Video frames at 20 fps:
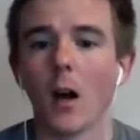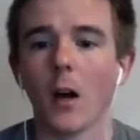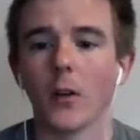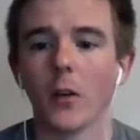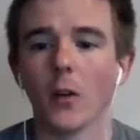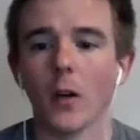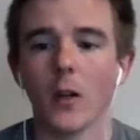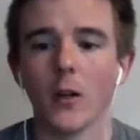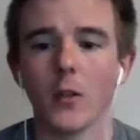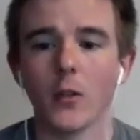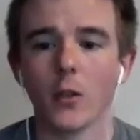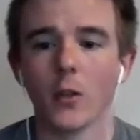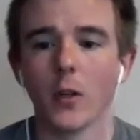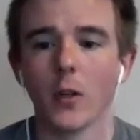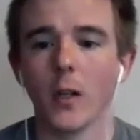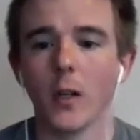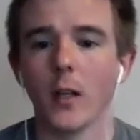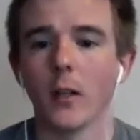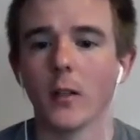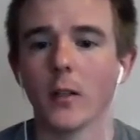your
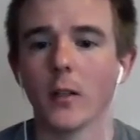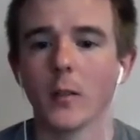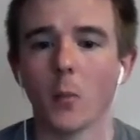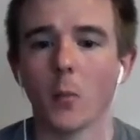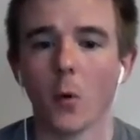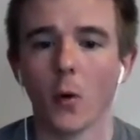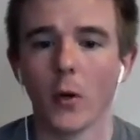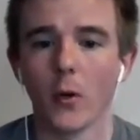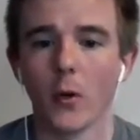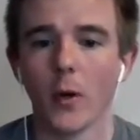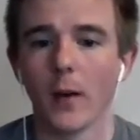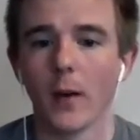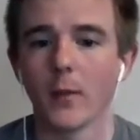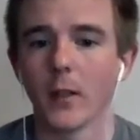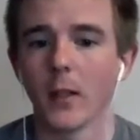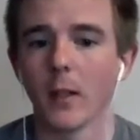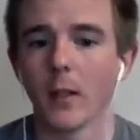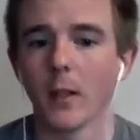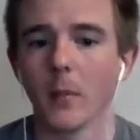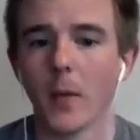injury, the sport you have to
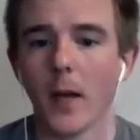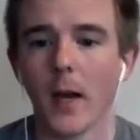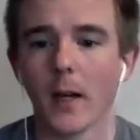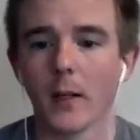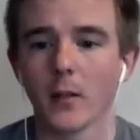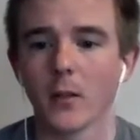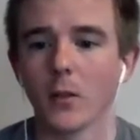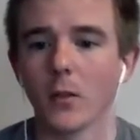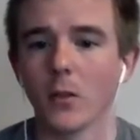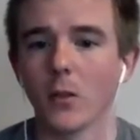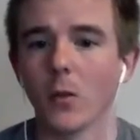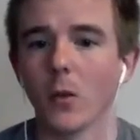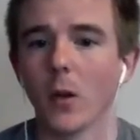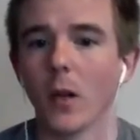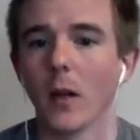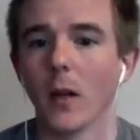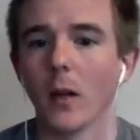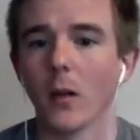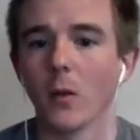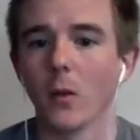get back to,
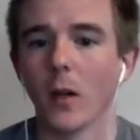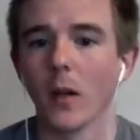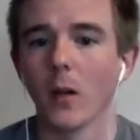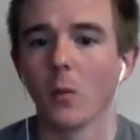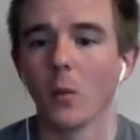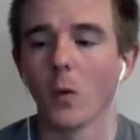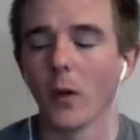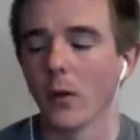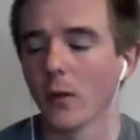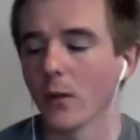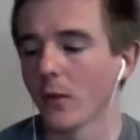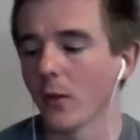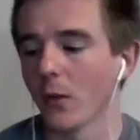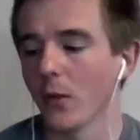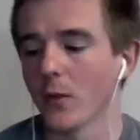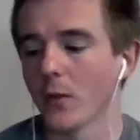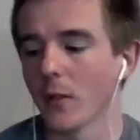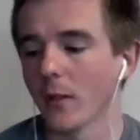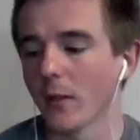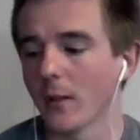and what your
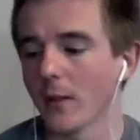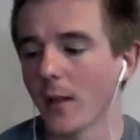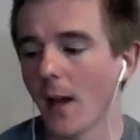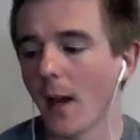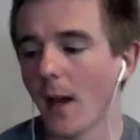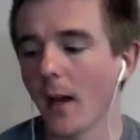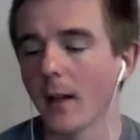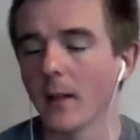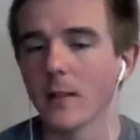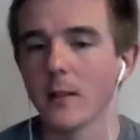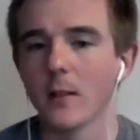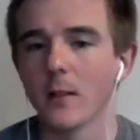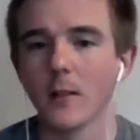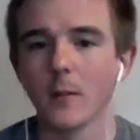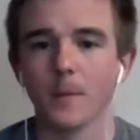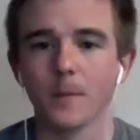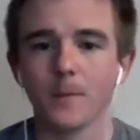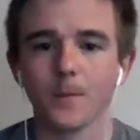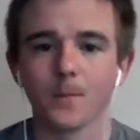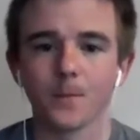surgeon decides.
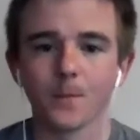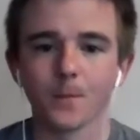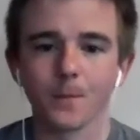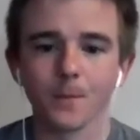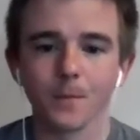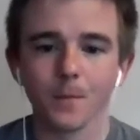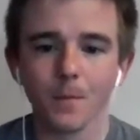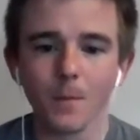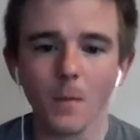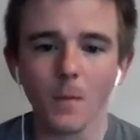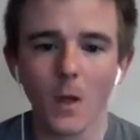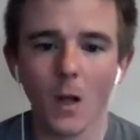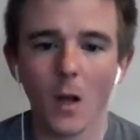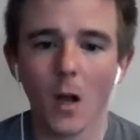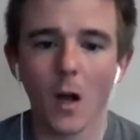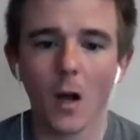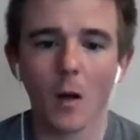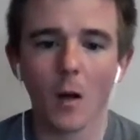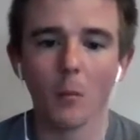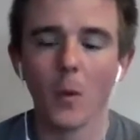
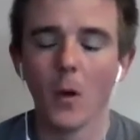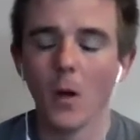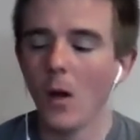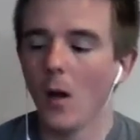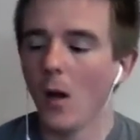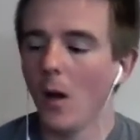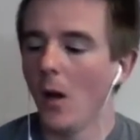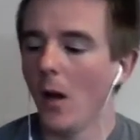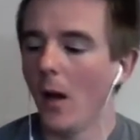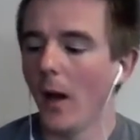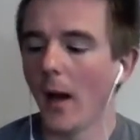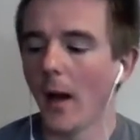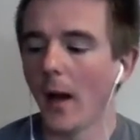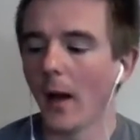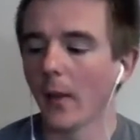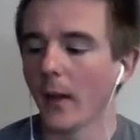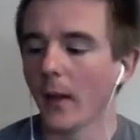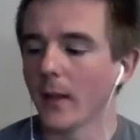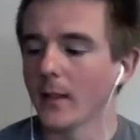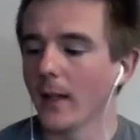
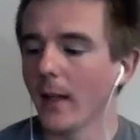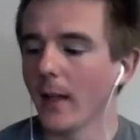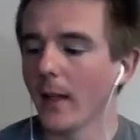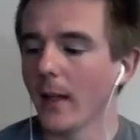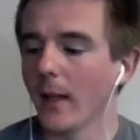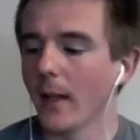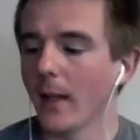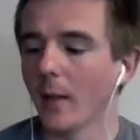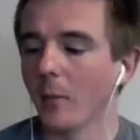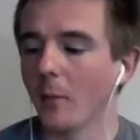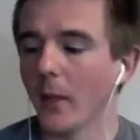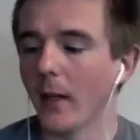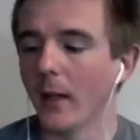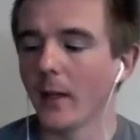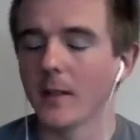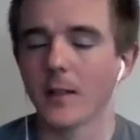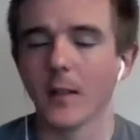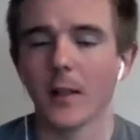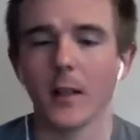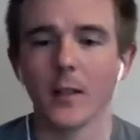And like I'd say the
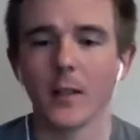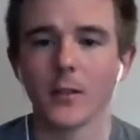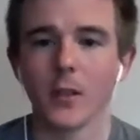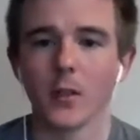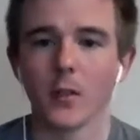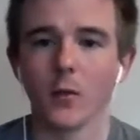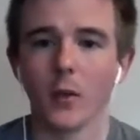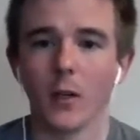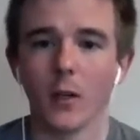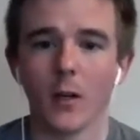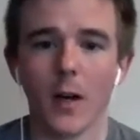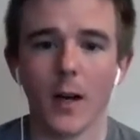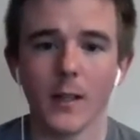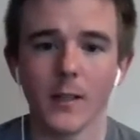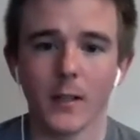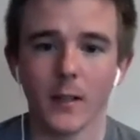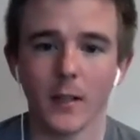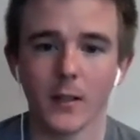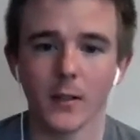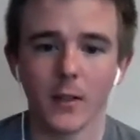biggest thing is just
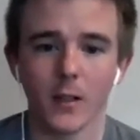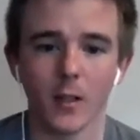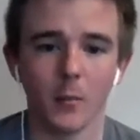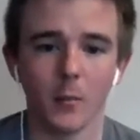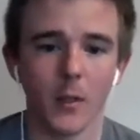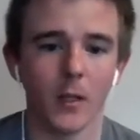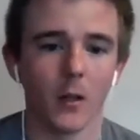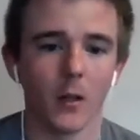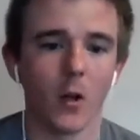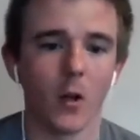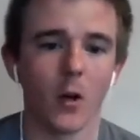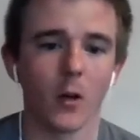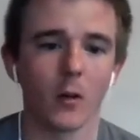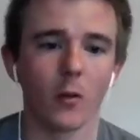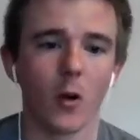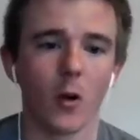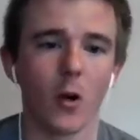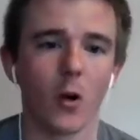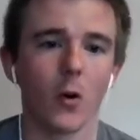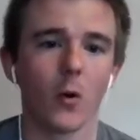realizing it's going to be a long
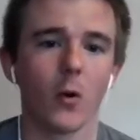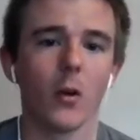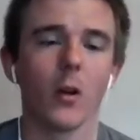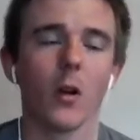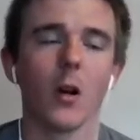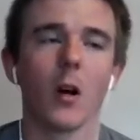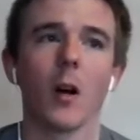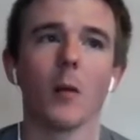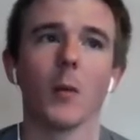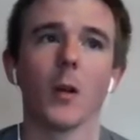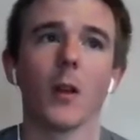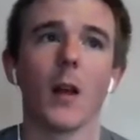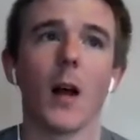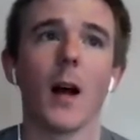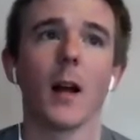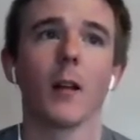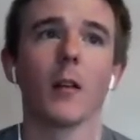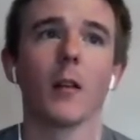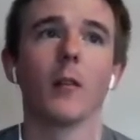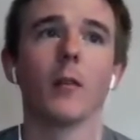road. A
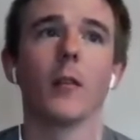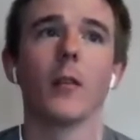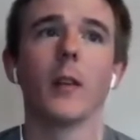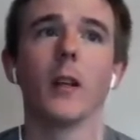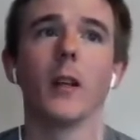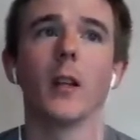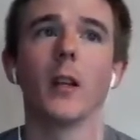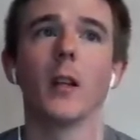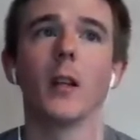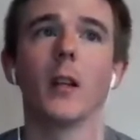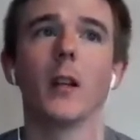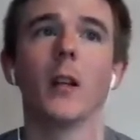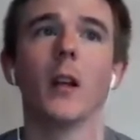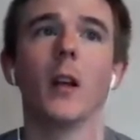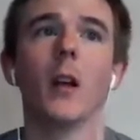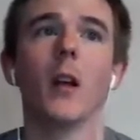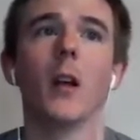lot of the